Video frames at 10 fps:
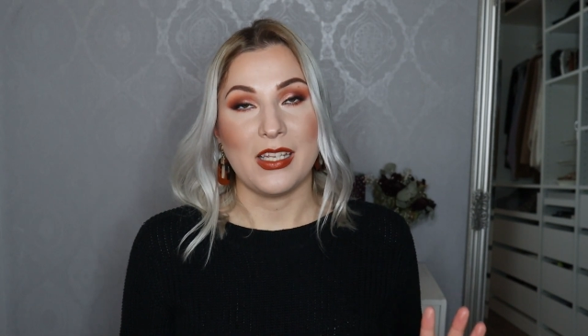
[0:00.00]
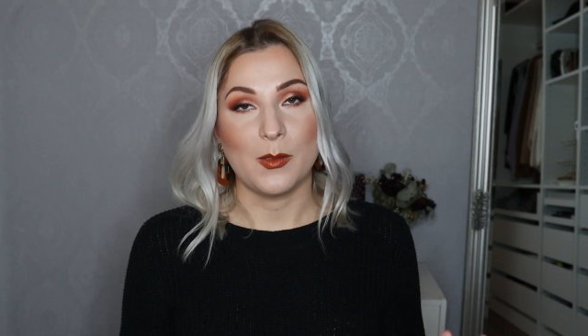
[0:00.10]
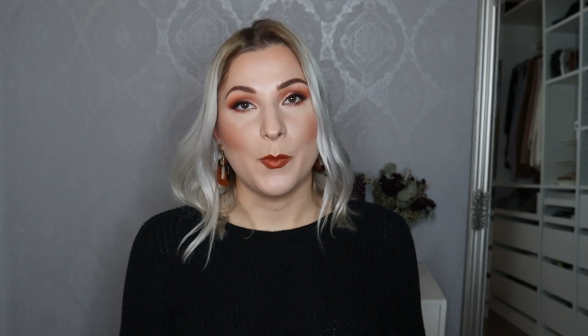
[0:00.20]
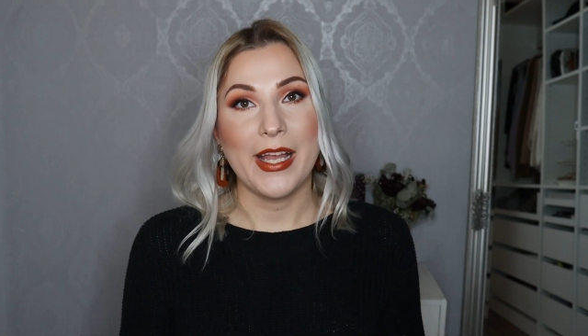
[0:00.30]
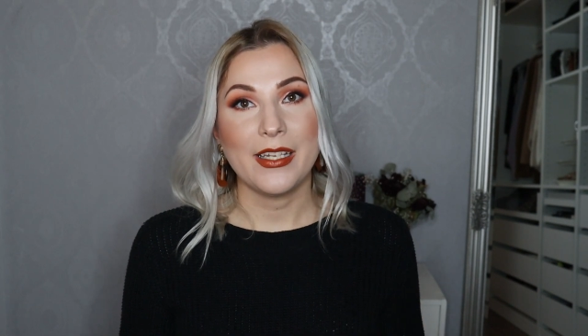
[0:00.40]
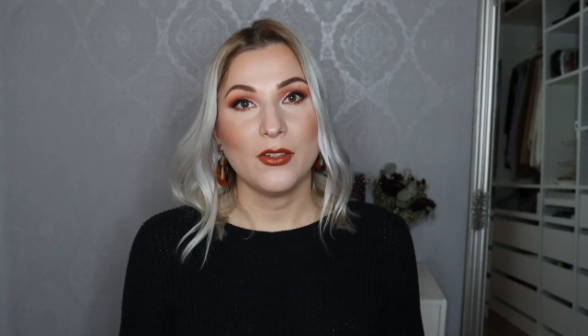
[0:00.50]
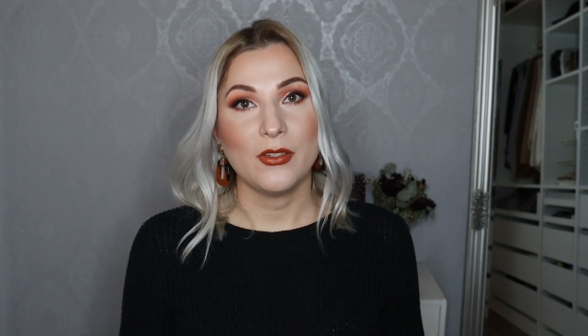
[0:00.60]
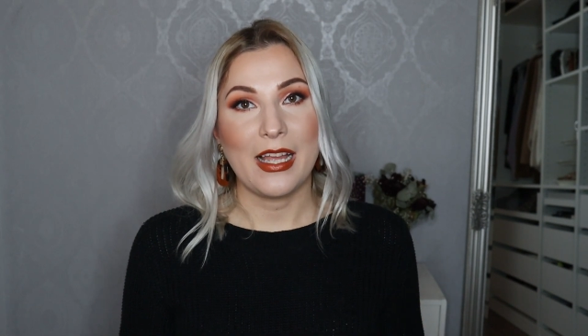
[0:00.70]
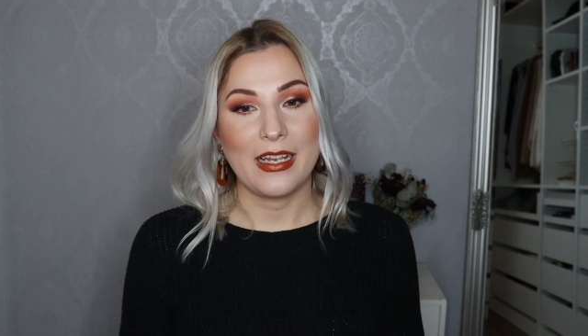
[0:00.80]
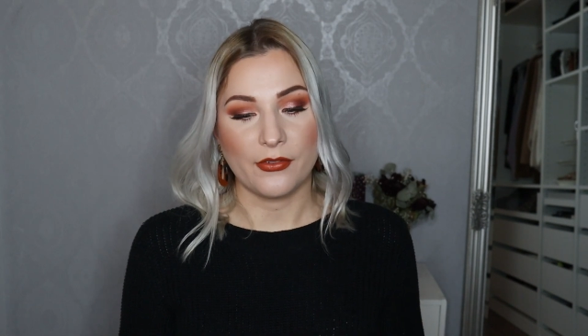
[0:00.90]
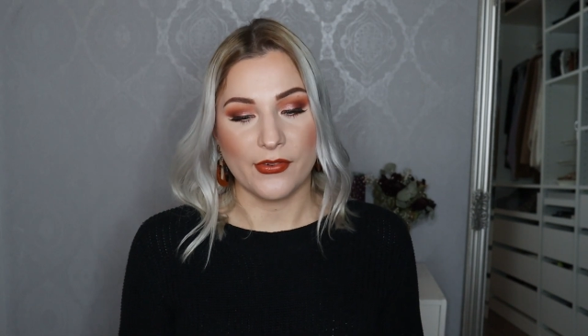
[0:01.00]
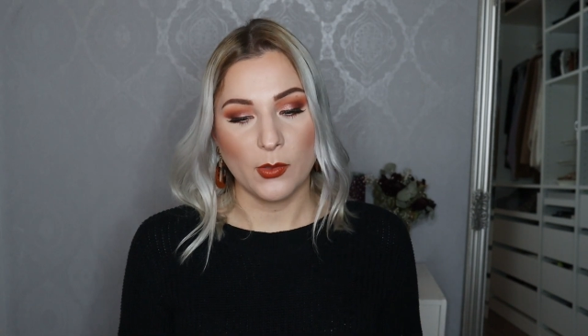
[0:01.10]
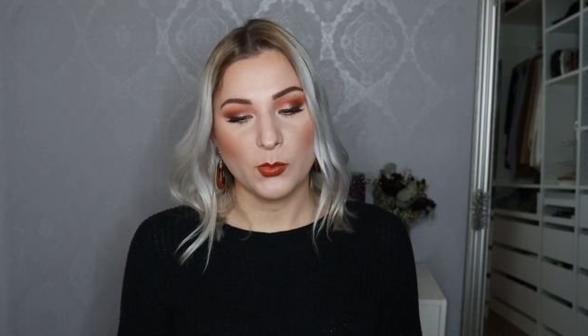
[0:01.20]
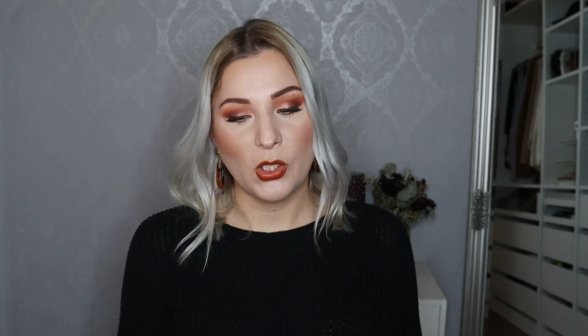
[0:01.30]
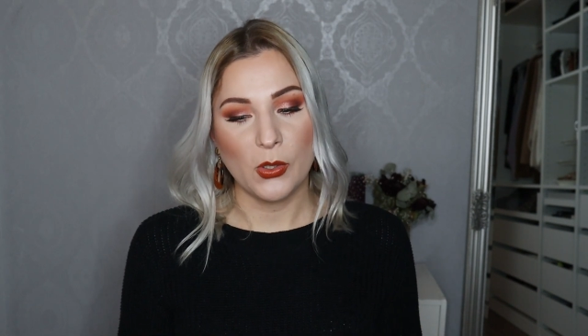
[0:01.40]
hit pan on, and
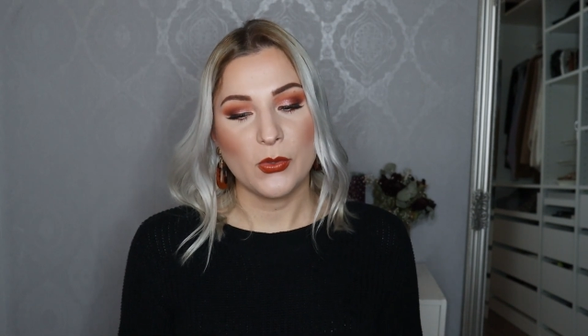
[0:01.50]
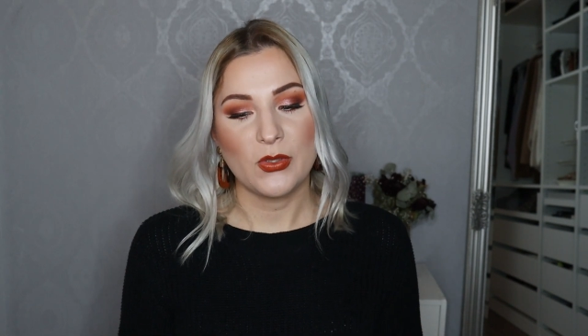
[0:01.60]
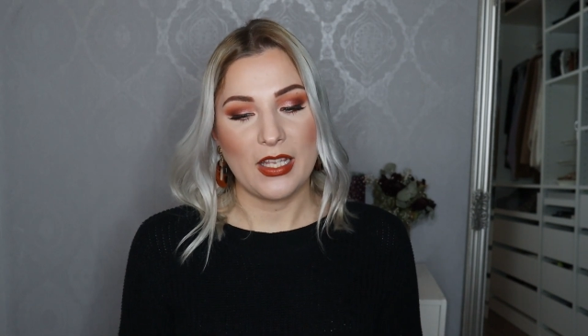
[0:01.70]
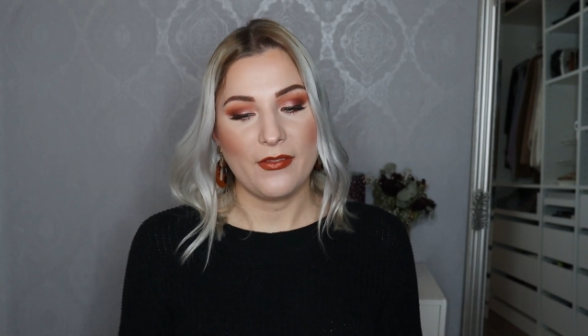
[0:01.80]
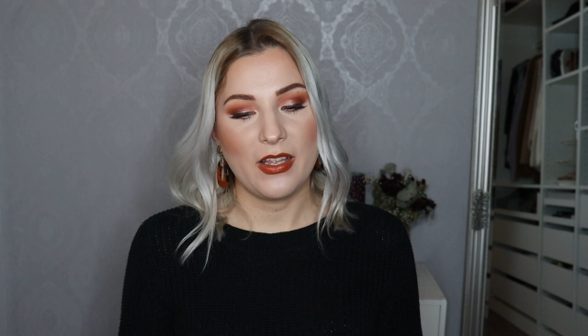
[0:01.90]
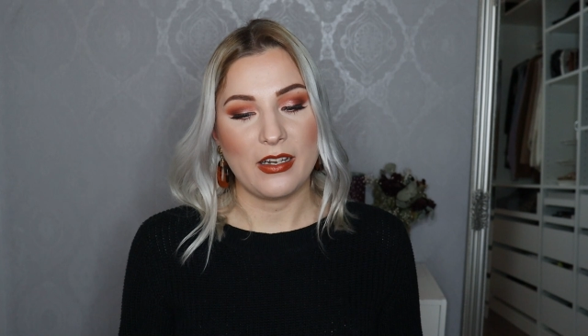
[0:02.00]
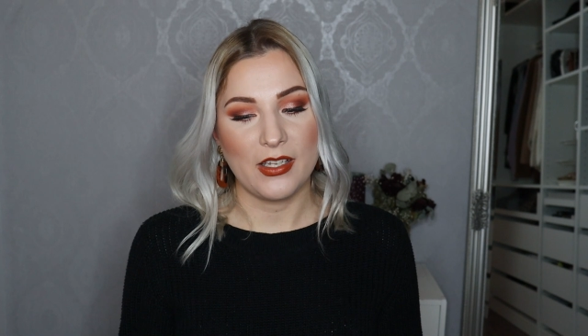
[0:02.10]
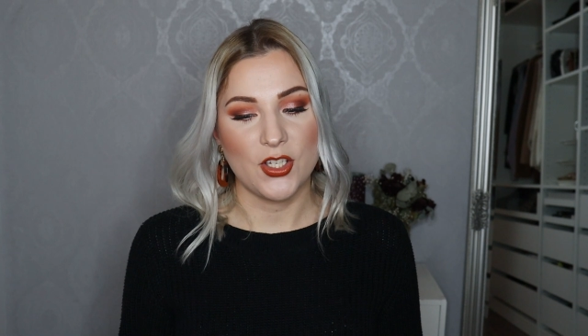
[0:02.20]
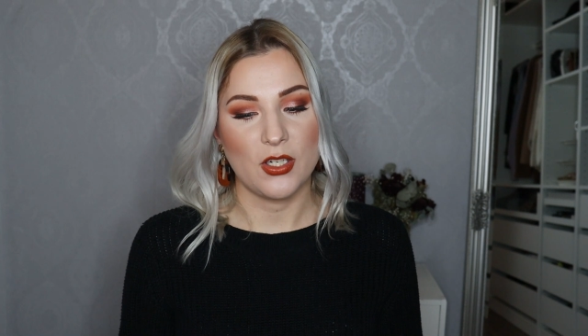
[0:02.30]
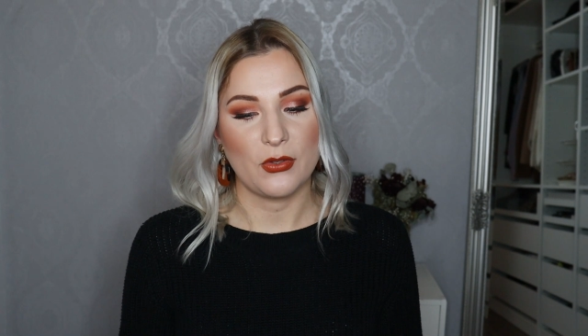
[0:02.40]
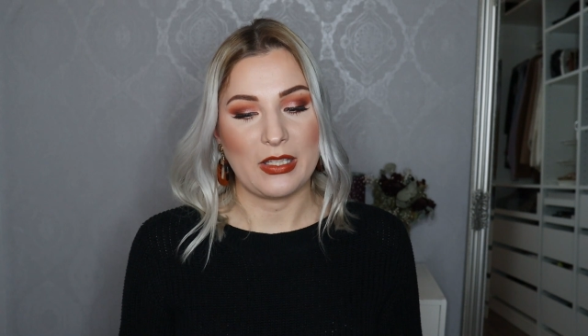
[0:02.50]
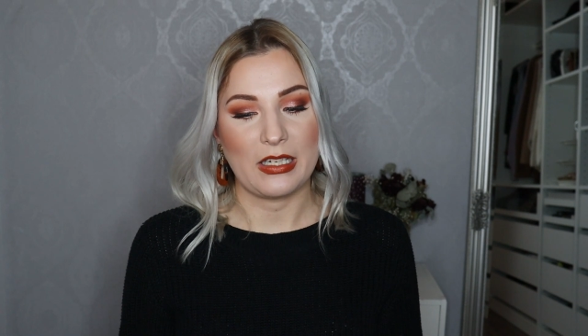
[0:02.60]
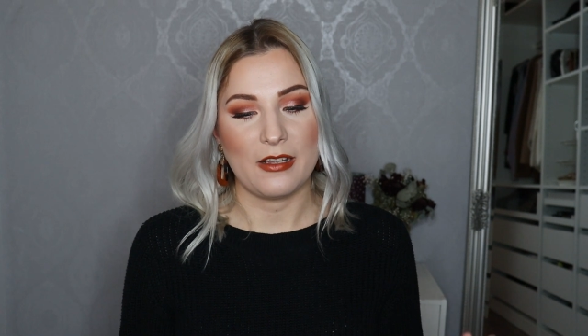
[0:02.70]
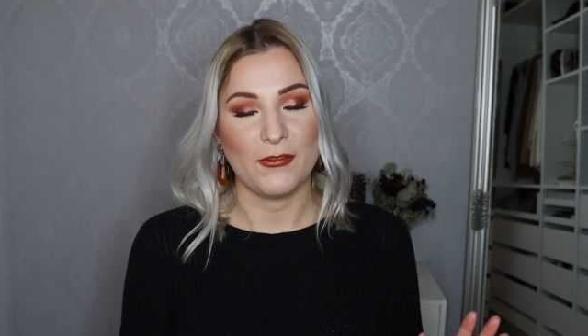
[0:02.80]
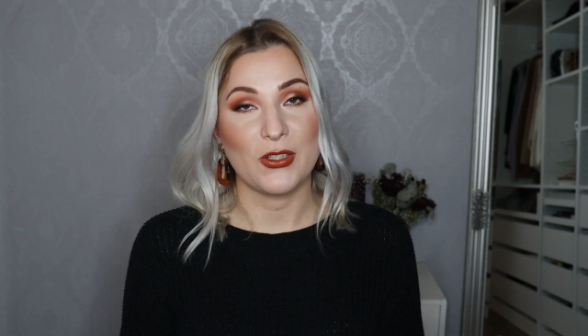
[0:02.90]
from those 7 eyeshadows
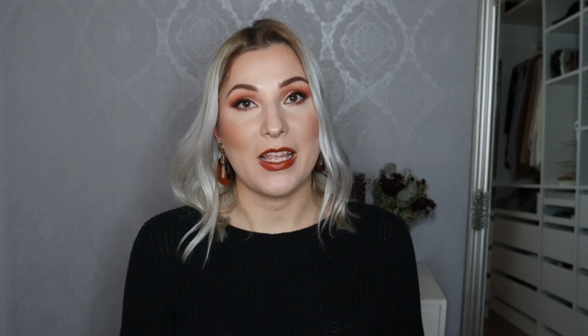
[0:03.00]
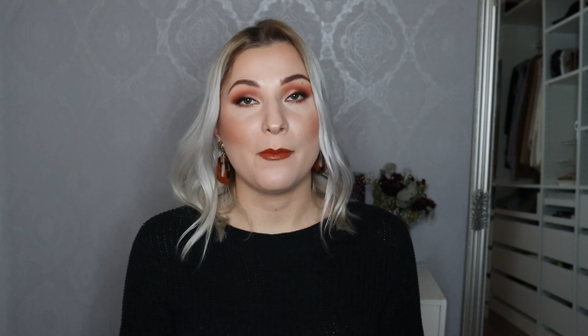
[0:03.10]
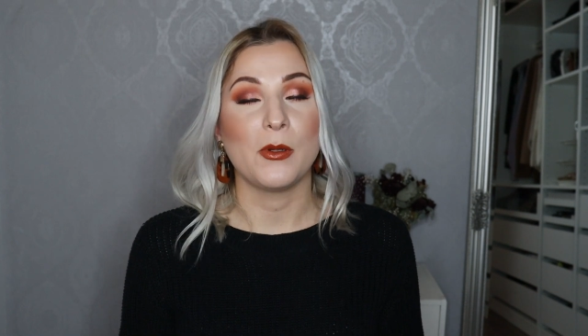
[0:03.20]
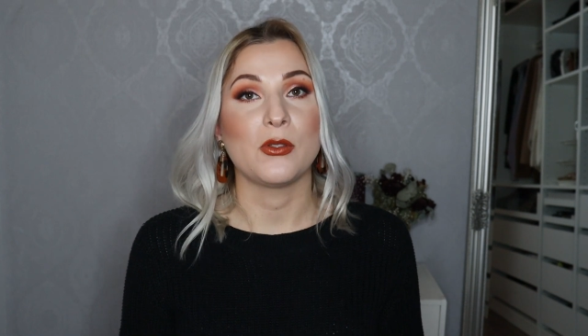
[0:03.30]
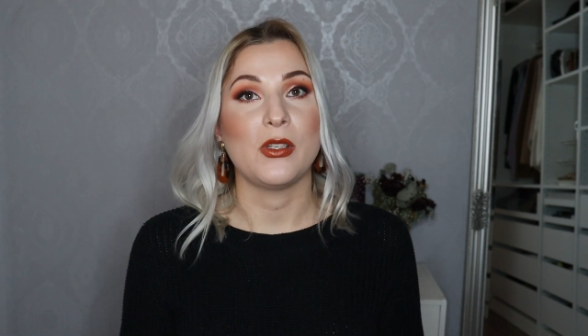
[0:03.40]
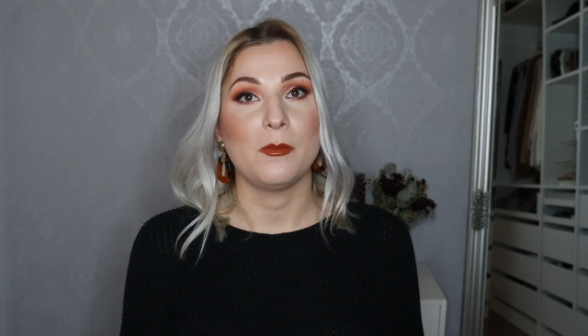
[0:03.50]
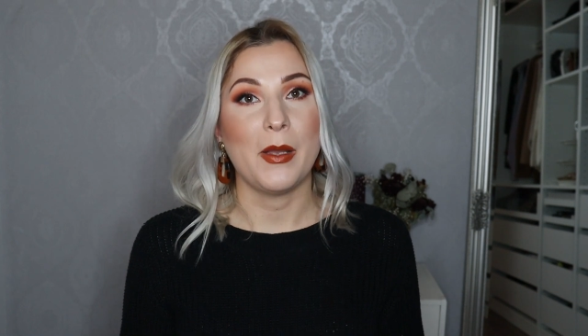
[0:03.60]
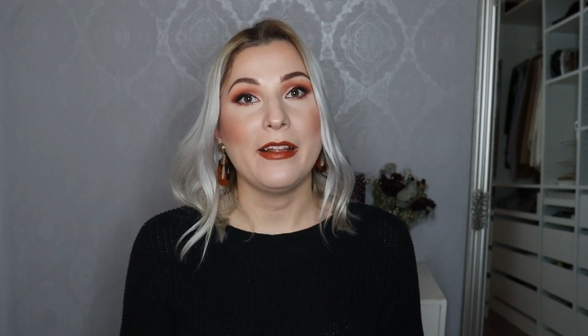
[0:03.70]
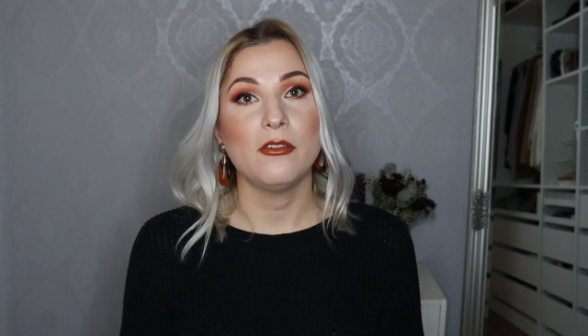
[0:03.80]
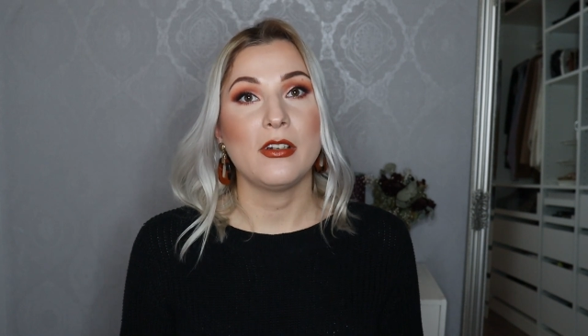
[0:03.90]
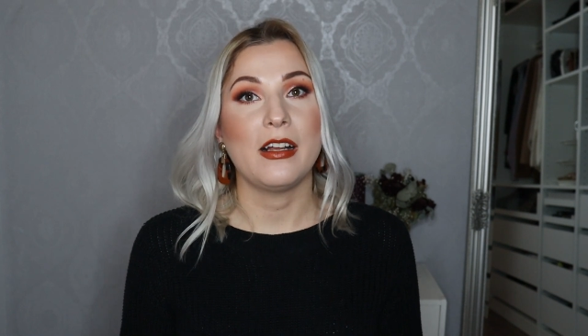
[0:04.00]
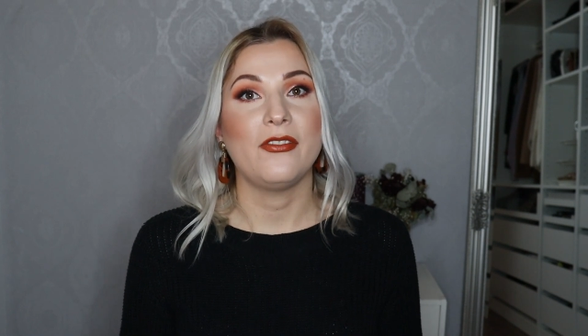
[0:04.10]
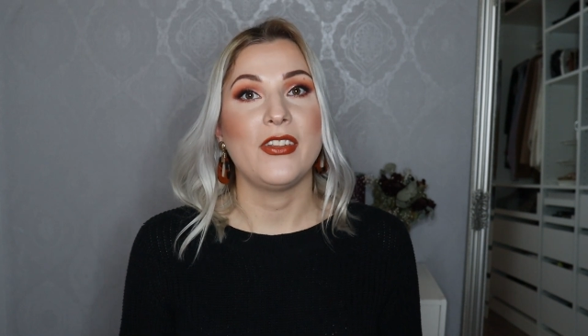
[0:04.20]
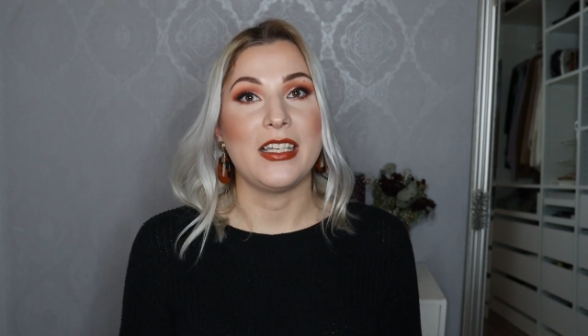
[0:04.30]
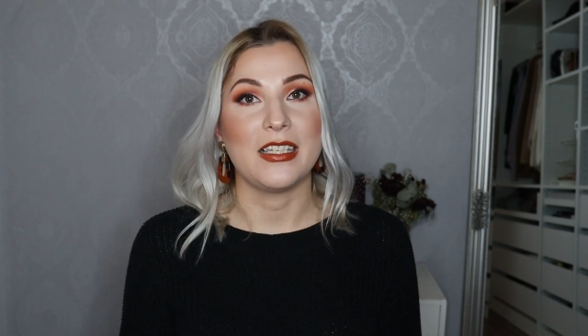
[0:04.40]
that I was able to hit pan on,
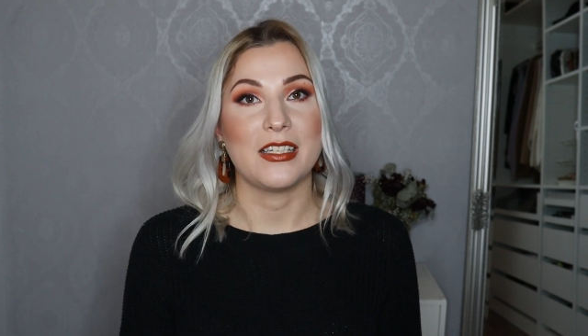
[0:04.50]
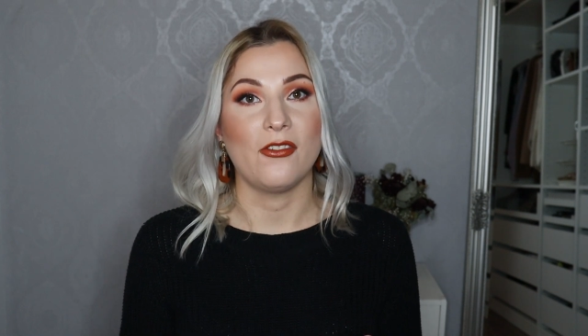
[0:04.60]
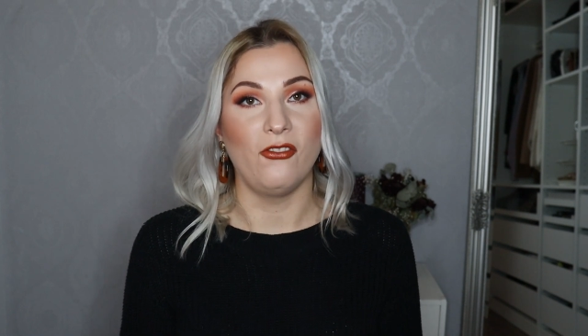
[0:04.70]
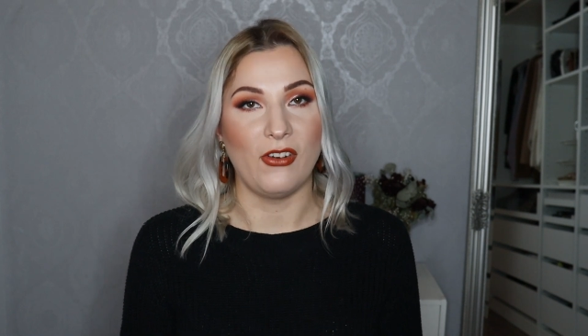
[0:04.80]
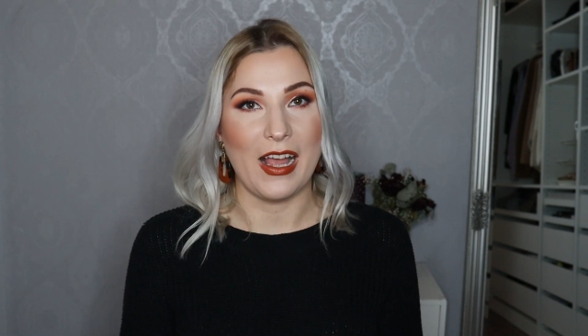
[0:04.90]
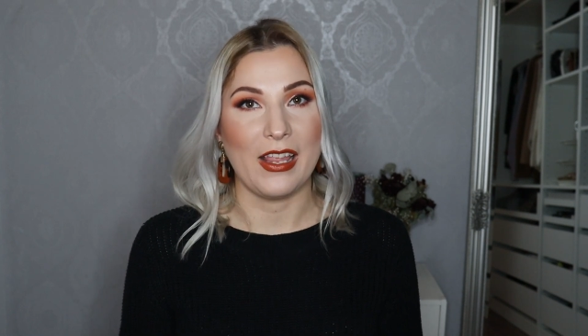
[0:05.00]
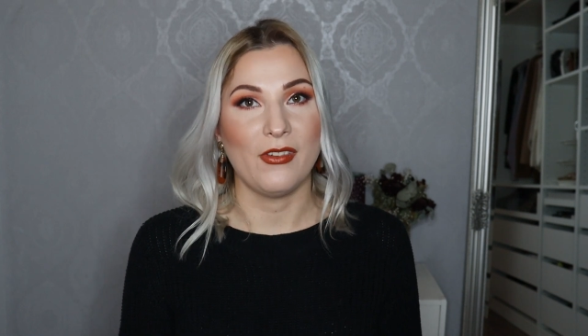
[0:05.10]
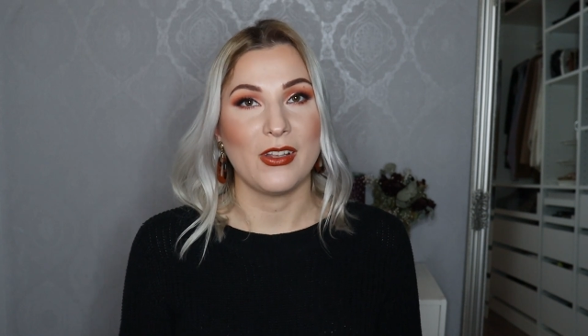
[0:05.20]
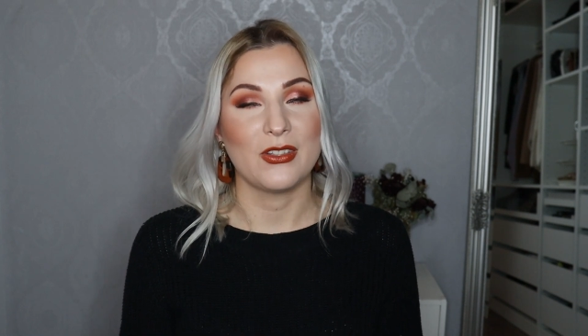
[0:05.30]
I finished 5.